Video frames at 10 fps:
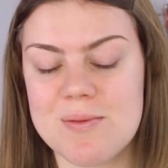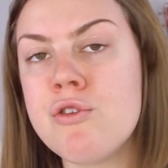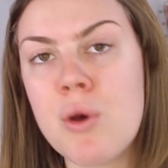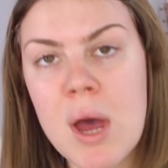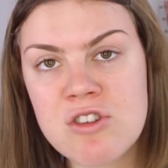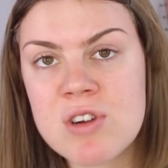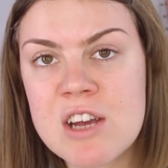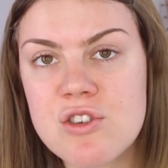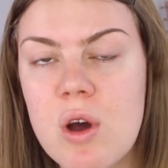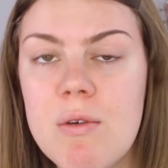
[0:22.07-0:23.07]
So as you
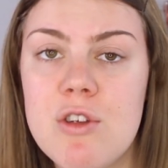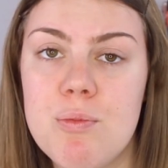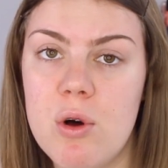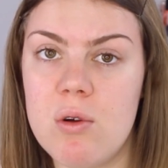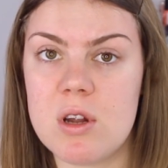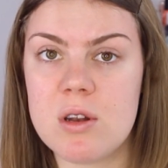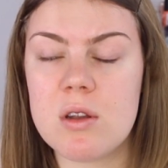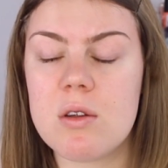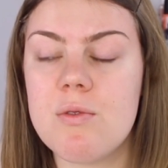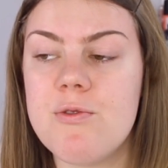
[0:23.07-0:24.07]
guys know, I went to Poland